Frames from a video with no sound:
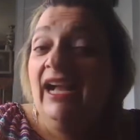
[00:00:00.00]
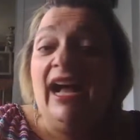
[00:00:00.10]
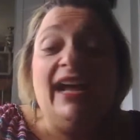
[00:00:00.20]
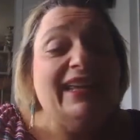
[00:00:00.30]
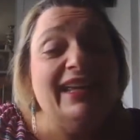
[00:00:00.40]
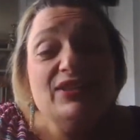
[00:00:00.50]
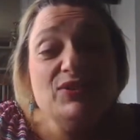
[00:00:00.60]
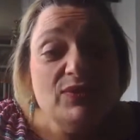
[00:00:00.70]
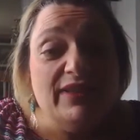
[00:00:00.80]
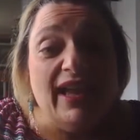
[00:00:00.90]
I can't
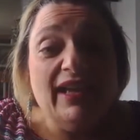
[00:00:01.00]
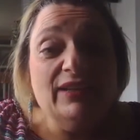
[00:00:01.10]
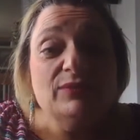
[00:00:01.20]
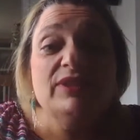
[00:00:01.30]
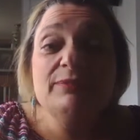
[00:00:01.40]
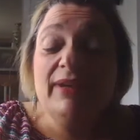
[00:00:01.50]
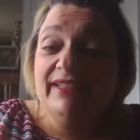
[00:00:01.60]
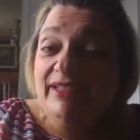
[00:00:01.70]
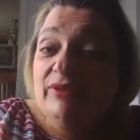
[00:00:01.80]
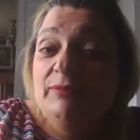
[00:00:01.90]
do that with my
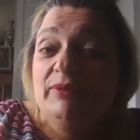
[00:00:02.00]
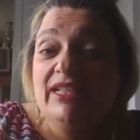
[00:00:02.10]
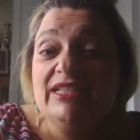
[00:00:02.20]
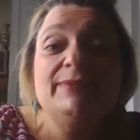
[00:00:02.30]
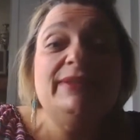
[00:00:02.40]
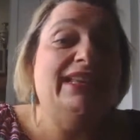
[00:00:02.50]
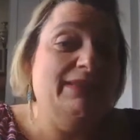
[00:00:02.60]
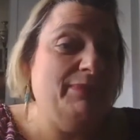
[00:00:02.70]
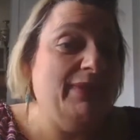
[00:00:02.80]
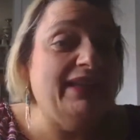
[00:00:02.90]
knee replacement and the
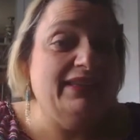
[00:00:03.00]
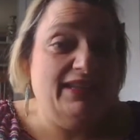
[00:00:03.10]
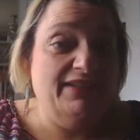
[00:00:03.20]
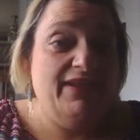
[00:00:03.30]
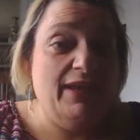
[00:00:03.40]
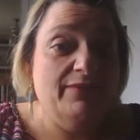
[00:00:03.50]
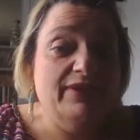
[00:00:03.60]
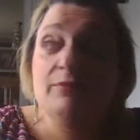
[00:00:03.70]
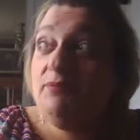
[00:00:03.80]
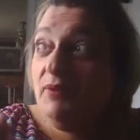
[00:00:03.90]
pain that I'm
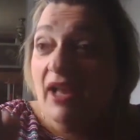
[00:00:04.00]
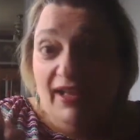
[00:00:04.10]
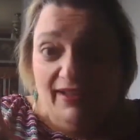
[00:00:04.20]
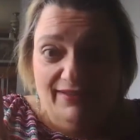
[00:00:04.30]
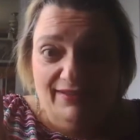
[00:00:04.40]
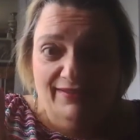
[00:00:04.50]
having. But mm-hmm.